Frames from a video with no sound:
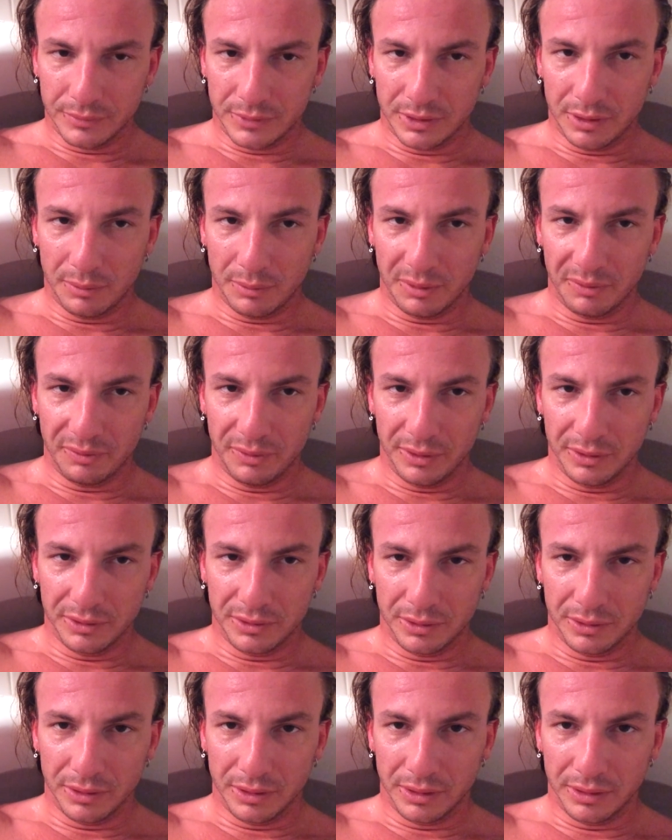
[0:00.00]
So I'm not feeling
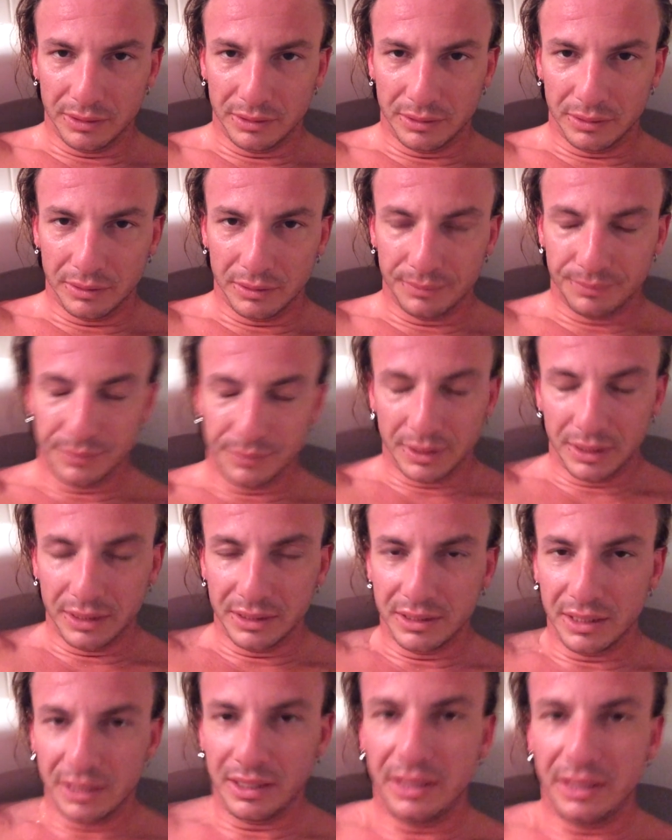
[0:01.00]
so good, so I
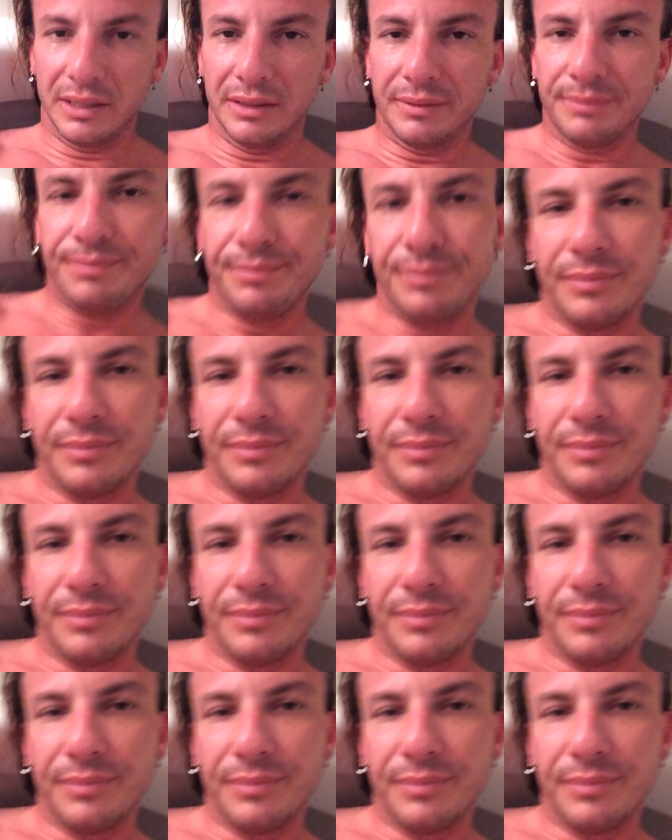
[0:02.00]
decided to